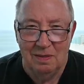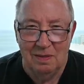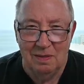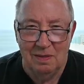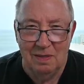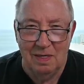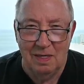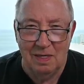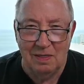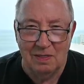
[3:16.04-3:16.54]

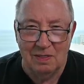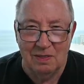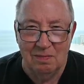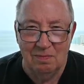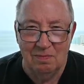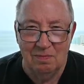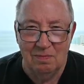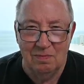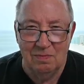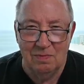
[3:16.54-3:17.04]
that's
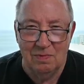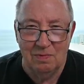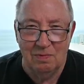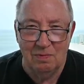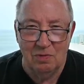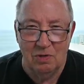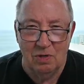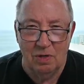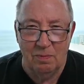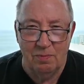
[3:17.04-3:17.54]

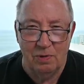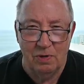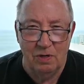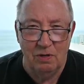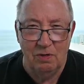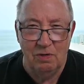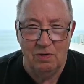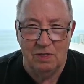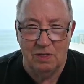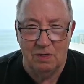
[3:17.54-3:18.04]
going to
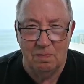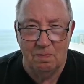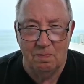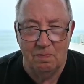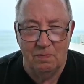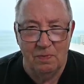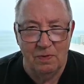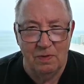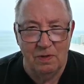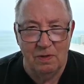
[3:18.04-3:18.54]
produce
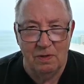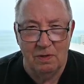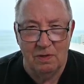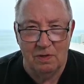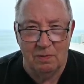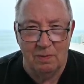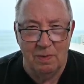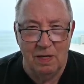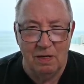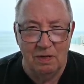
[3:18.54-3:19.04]

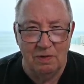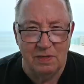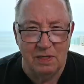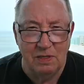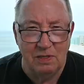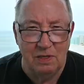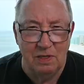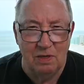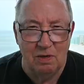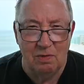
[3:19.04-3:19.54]
smells
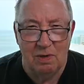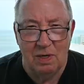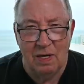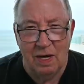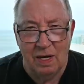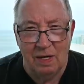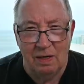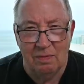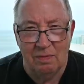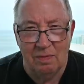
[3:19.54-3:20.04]
that you don't
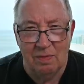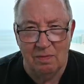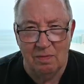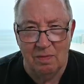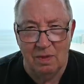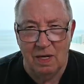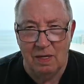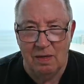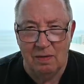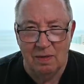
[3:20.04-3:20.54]
like,
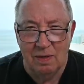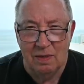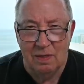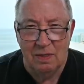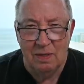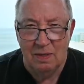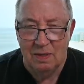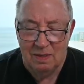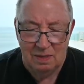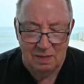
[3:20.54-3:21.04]
but
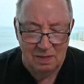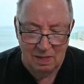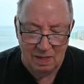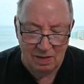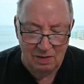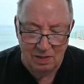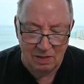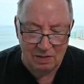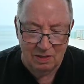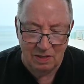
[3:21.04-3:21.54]

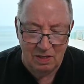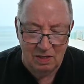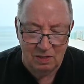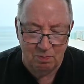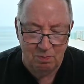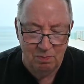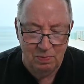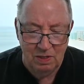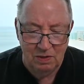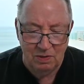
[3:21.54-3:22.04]
this this
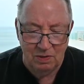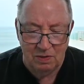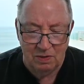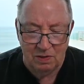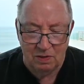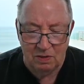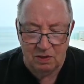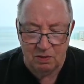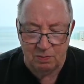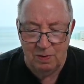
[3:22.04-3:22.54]
business
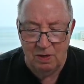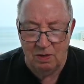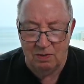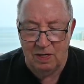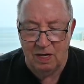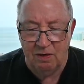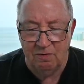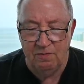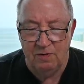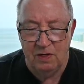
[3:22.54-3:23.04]
that smells
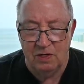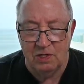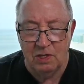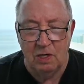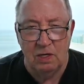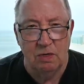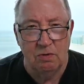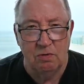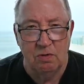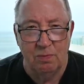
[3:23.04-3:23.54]
like fish
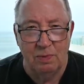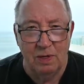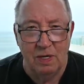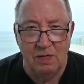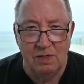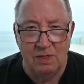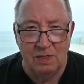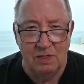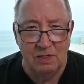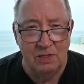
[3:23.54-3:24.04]
all over the
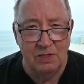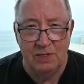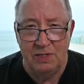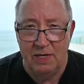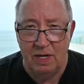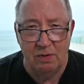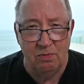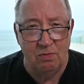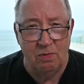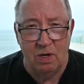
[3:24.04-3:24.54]
place is just
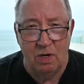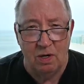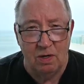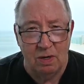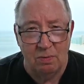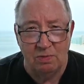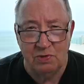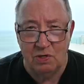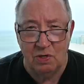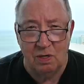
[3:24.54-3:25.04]
dead wrong.
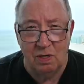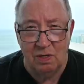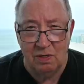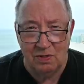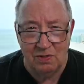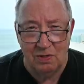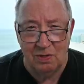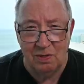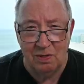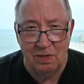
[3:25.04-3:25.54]
I'm sorry,
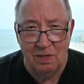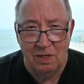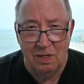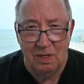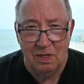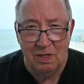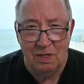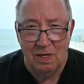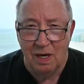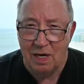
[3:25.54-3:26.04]
sir.
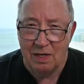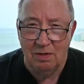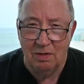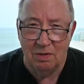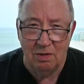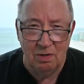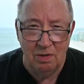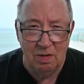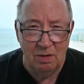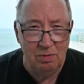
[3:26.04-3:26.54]
I don't
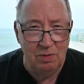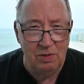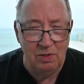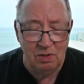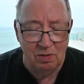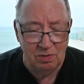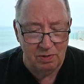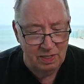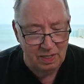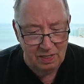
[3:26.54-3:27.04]
agree with
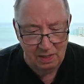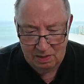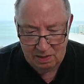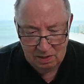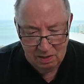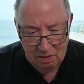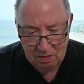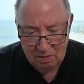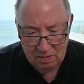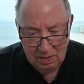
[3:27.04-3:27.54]
you on that at
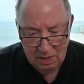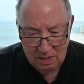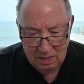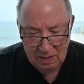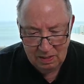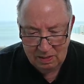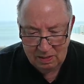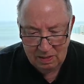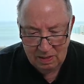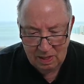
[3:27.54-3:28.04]
all,
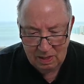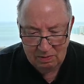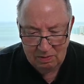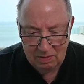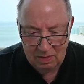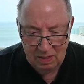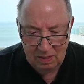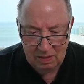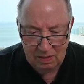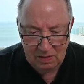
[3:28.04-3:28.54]
and I
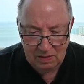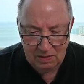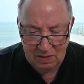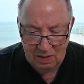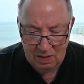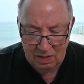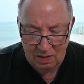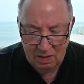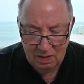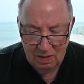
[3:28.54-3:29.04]
think it's
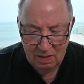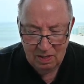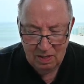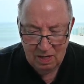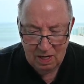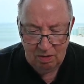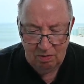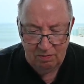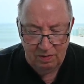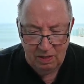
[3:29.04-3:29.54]
a,
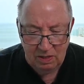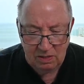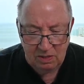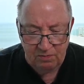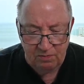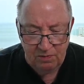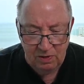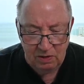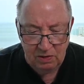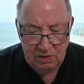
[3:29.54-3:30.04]
I don't think it's a
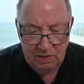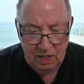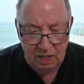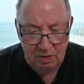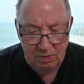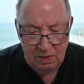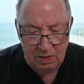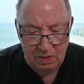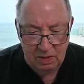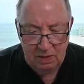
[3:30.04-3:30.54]
fair
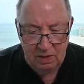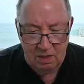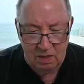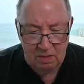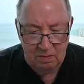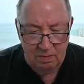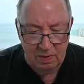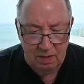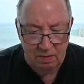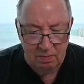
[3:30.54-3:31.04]
statement to
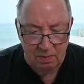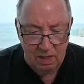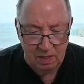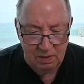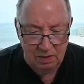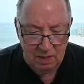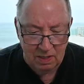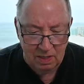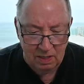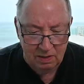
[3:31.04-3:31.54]
talk about
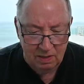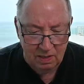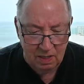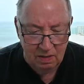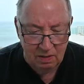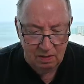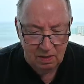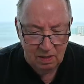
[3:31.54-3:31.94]
Manta like that.